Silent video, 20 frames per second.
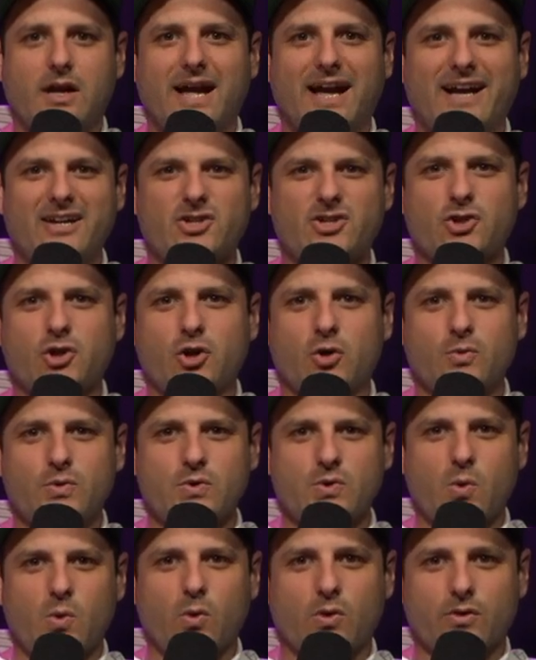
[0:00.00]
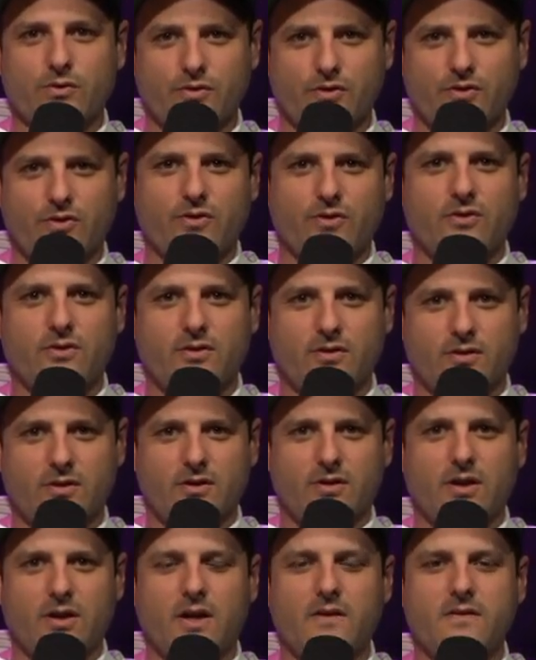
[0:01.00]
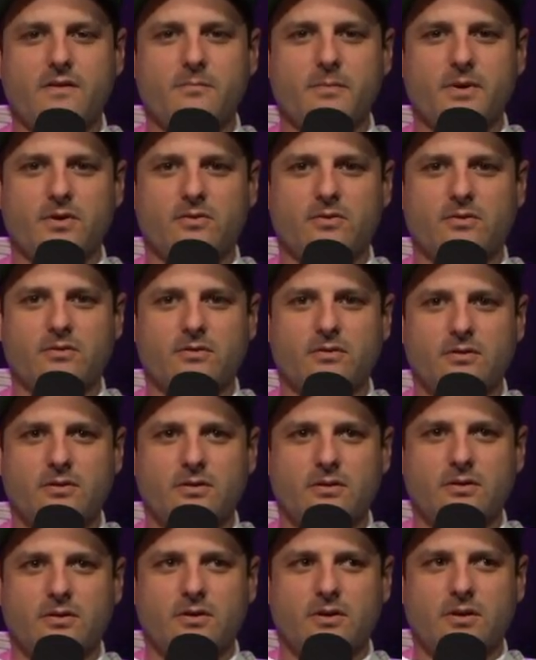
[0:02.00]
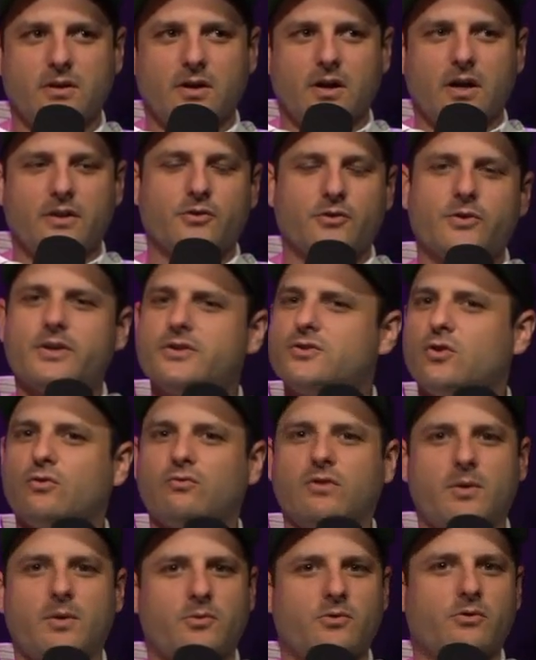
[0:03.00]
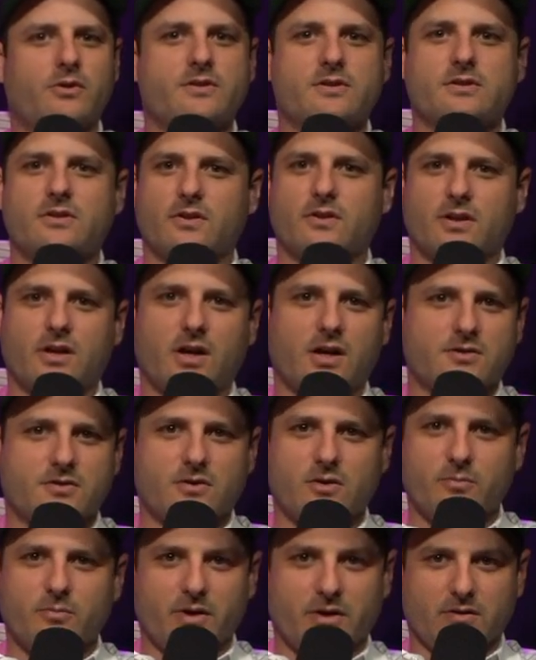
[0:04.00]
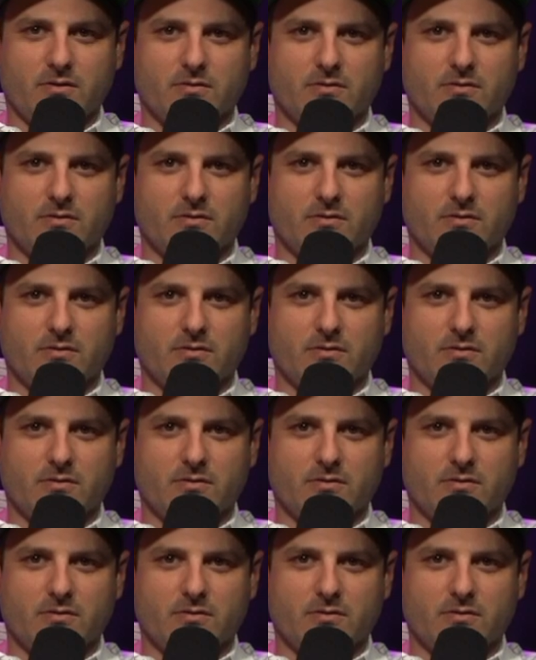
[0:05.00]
As you go north in the middle, there is no rhyme or reason to the Costco middle.